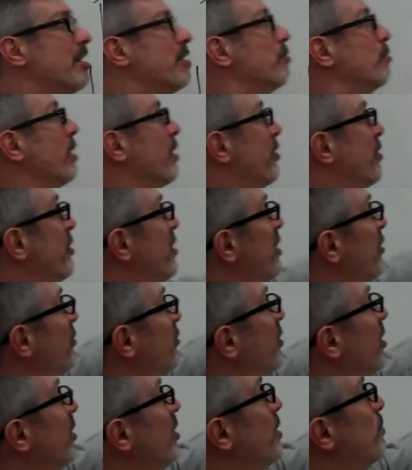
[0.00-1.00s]
But
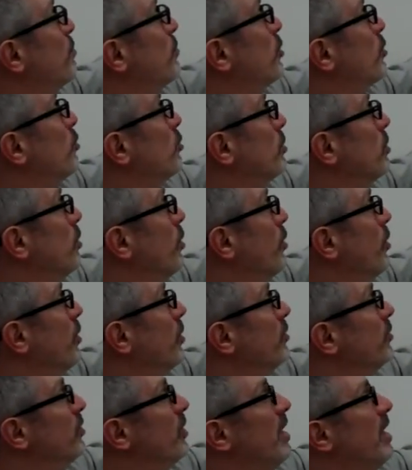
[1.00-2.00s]
this elliptical
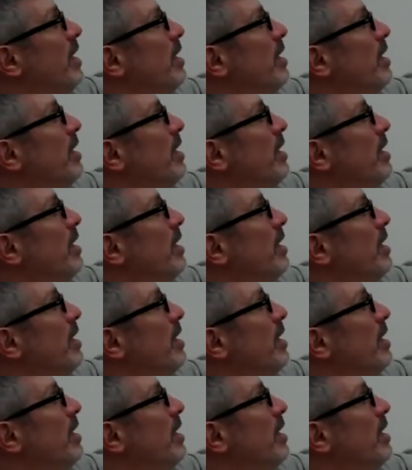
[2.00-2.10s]
clause